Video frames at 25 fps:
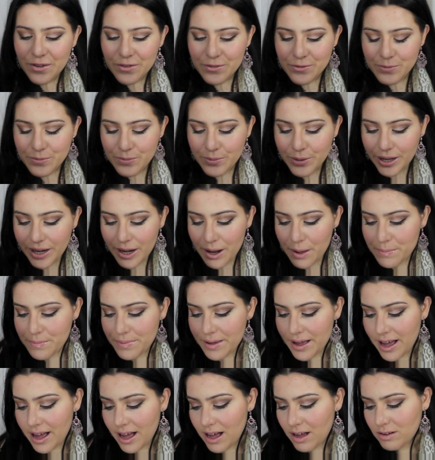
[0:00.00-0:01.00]
What
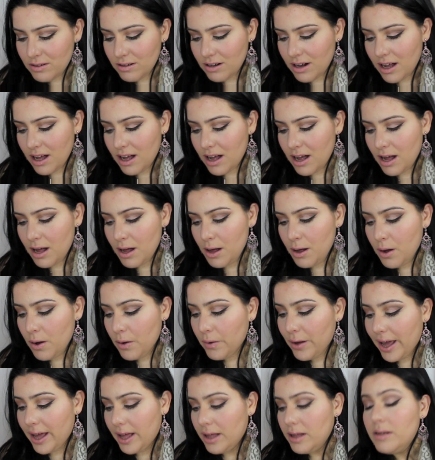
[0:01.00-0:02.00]
about,
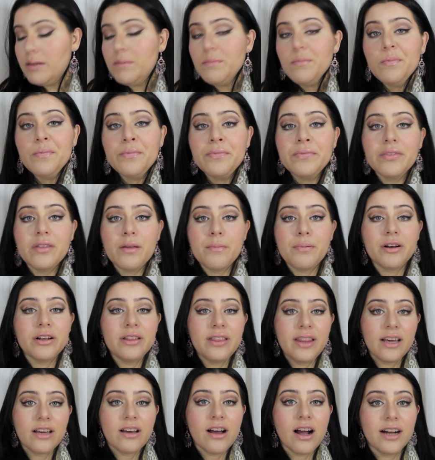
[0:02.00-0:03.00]
okay, the
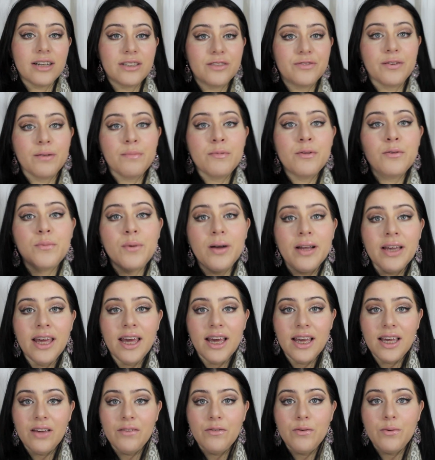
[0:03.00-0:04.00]
birthday cards from the
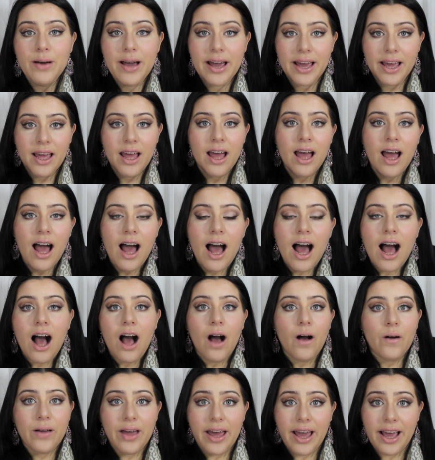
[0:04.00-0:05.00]
1K giveaway.
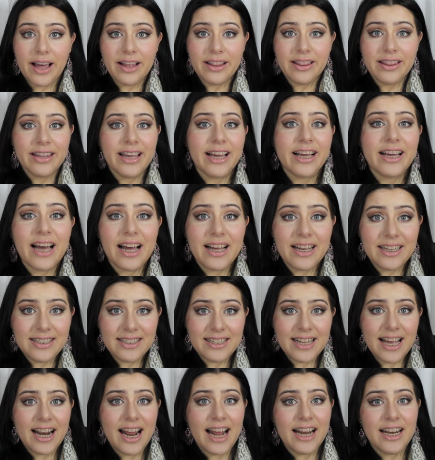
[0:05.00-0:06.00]
Okay, like I
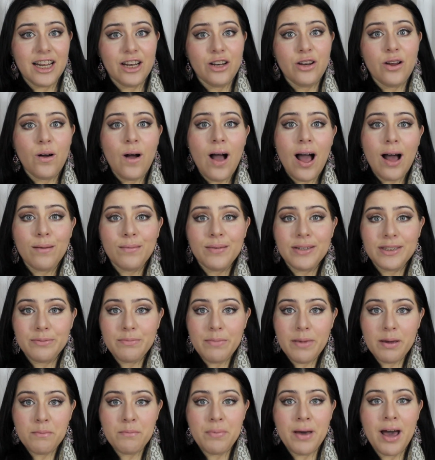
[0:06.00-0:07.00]
said, I didn't know how much
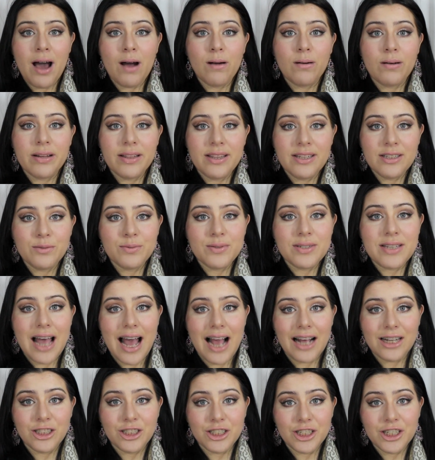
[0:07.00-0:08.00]
manpower this was
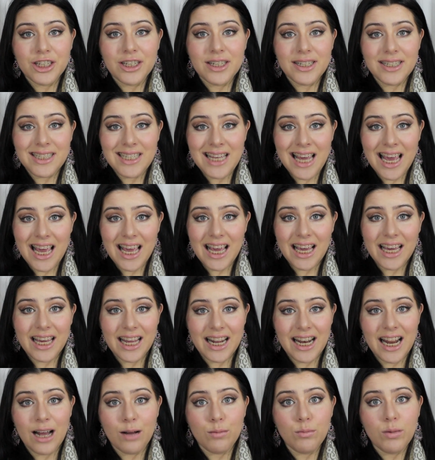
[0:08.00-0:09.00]
actually going to take
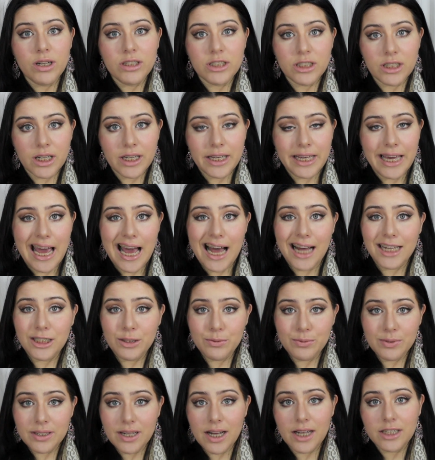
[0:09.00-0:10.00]
and how much
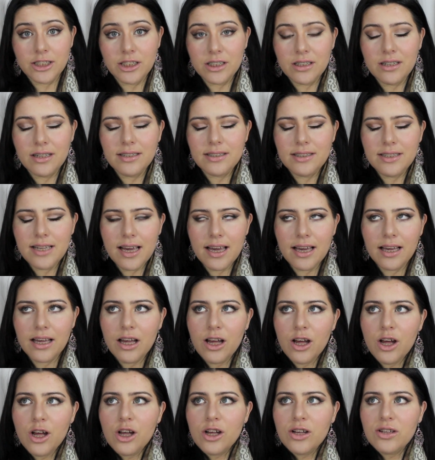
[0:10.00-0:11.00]
cash it was actually going to take.
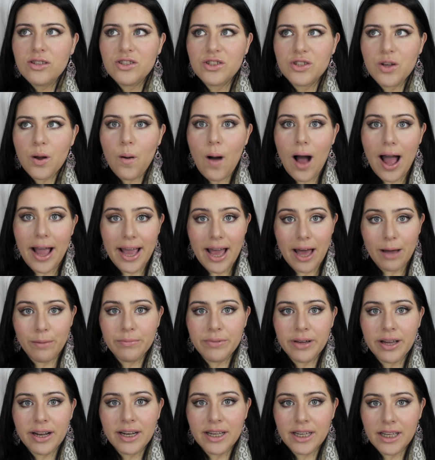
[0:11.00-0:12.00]
So I
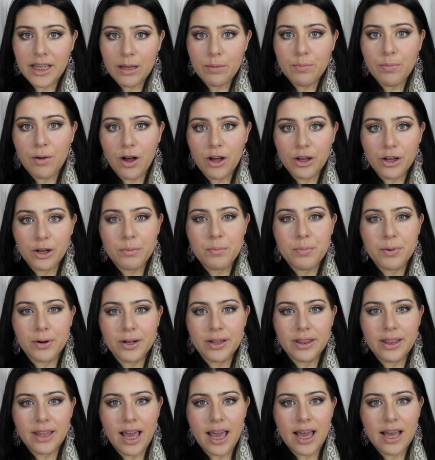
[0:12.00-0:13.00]
am going to keep all your
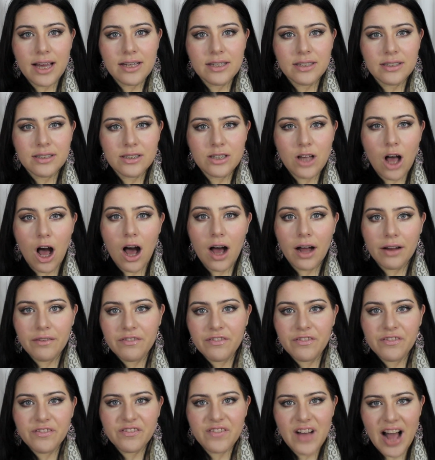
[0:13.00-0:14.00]
birthdays on
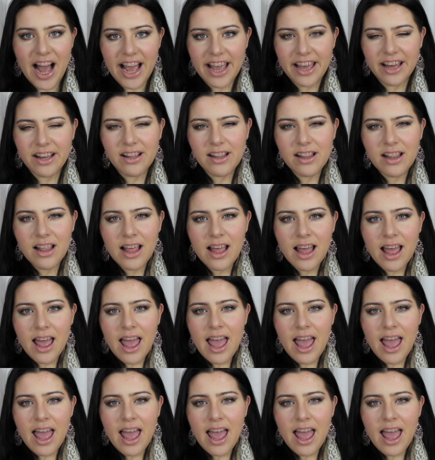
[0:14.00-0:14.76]
file.